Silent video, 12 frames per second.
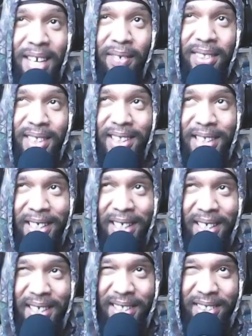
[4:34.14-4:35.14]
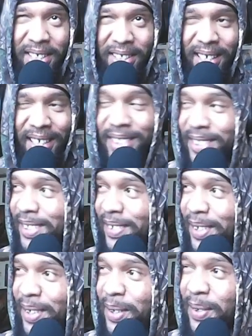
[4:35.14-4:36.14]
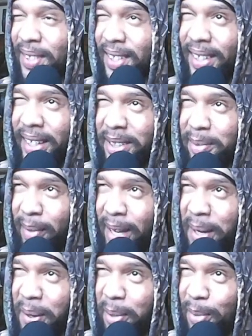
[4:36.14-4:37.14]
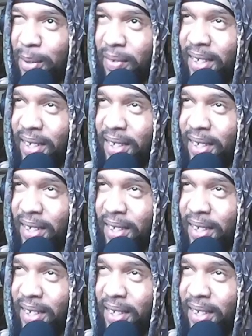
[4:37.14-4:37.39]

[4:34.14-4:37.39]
I still haven't seen JJ. Is it JJK Zero, the latest My Hero